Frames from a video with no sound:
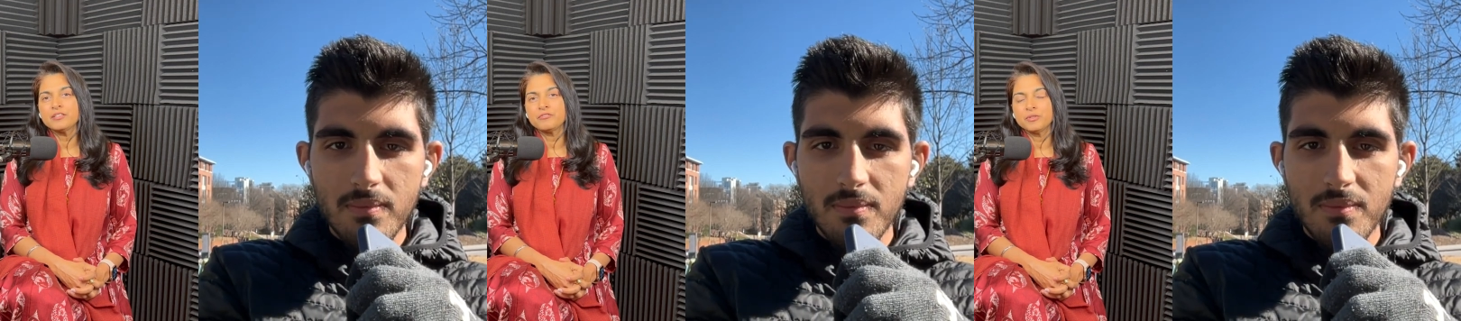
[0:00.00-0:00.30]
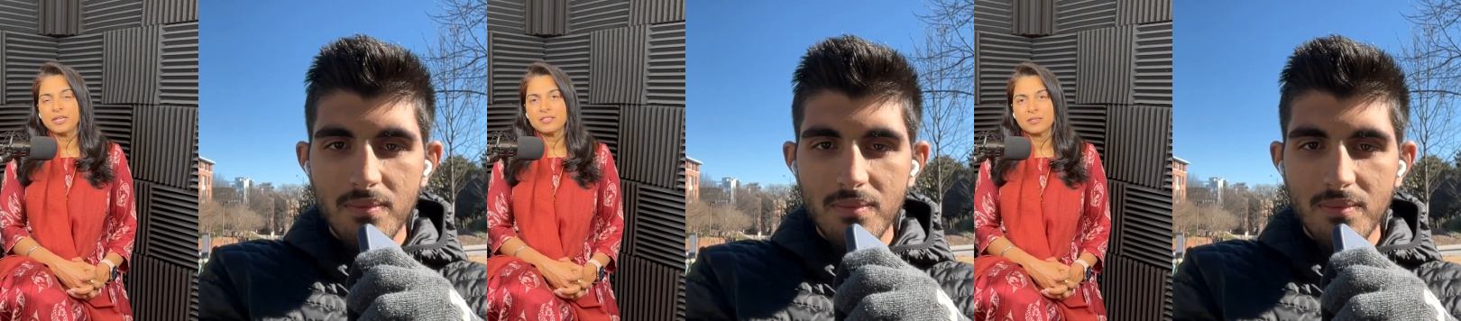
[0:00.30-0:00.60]
Speaker 1: if you
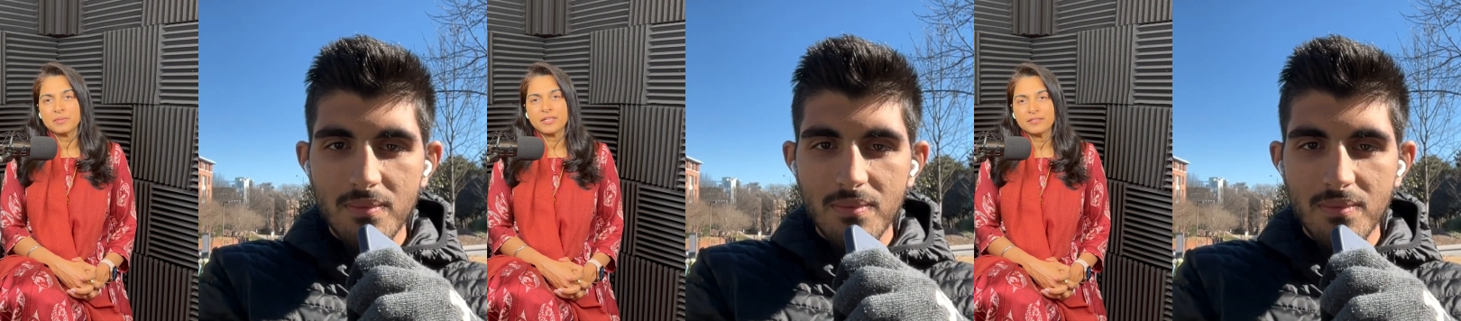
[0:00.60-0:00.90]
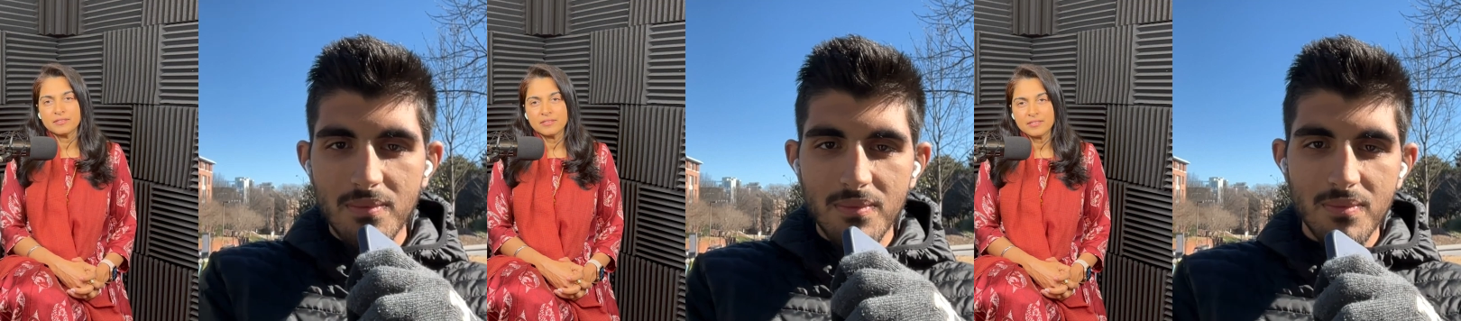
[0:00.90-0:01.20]
had
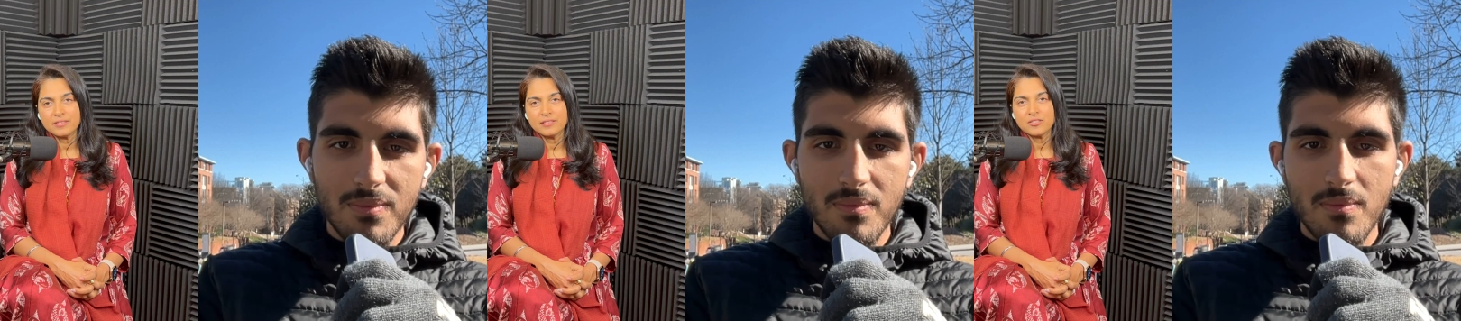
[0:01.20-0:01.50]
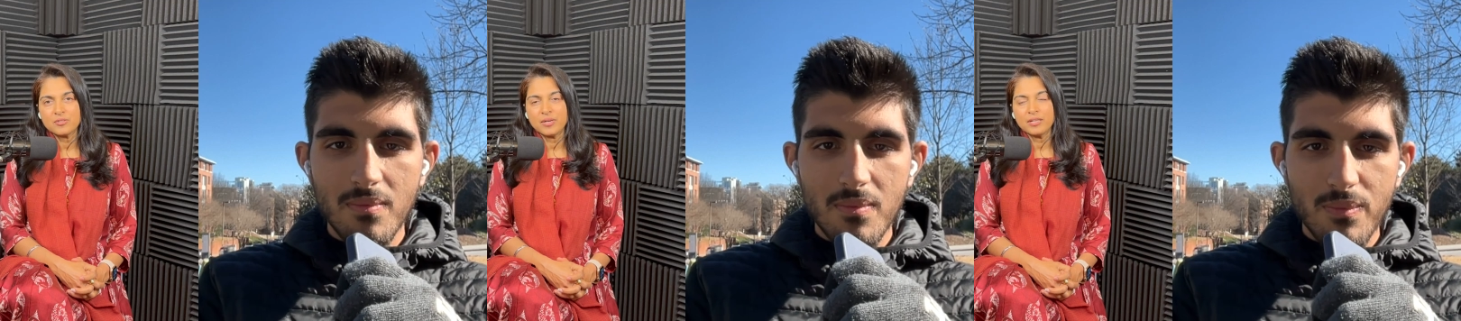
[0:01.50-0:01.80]
subtitles.
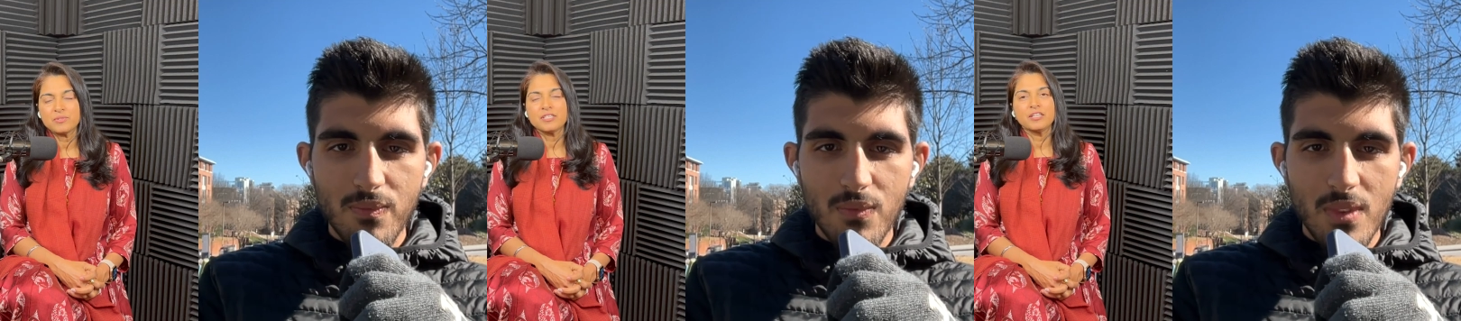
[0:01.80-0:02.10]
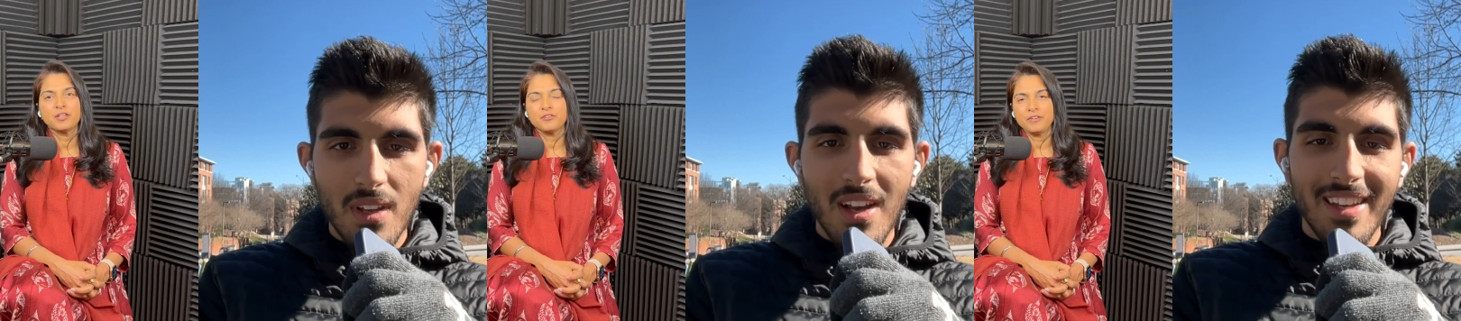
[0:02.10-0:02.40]
So I was
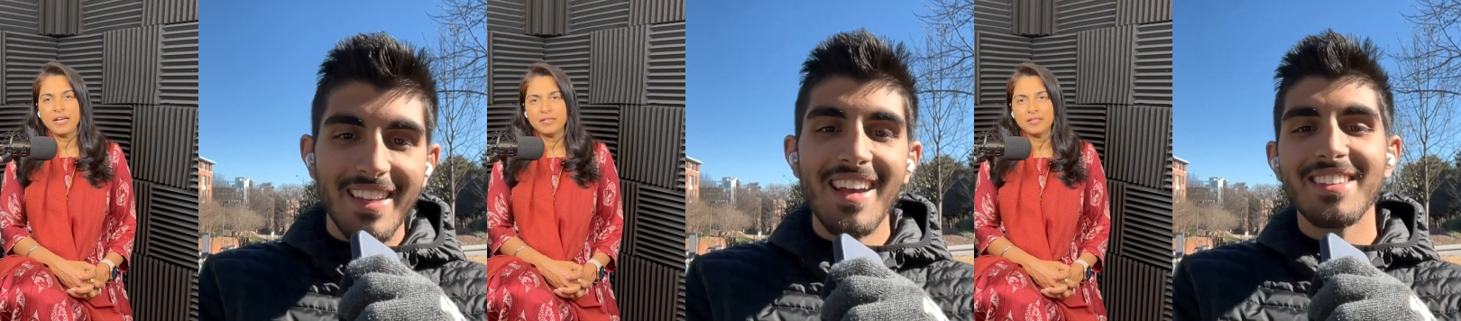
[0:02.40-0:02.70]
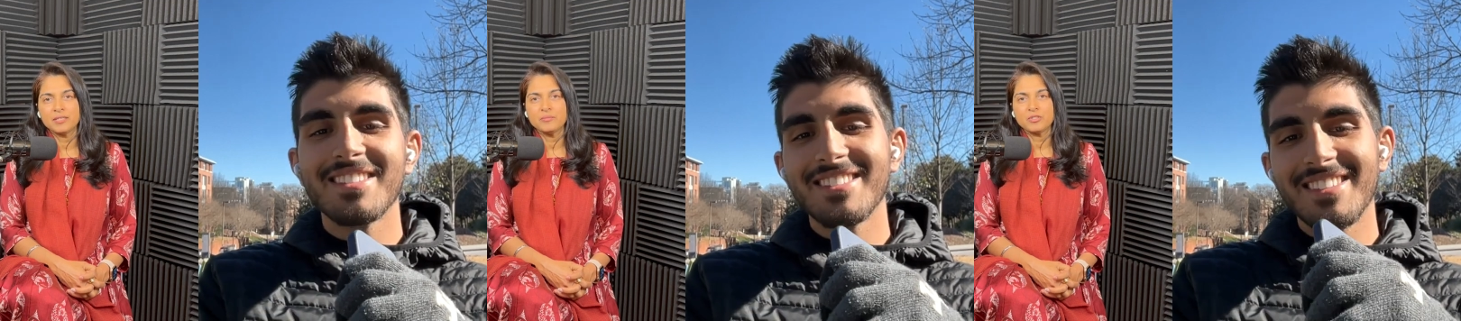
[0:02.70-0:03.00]
thinking of adding
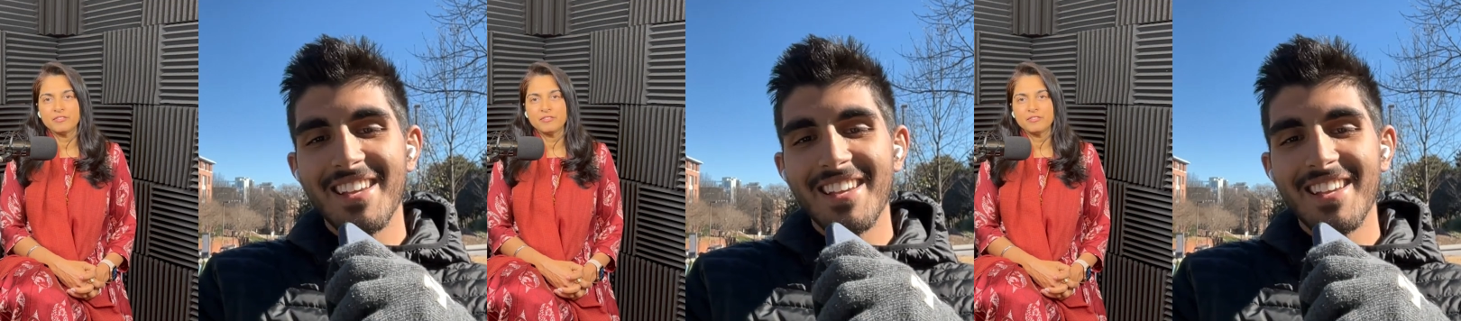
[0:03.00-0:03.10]
yes. them to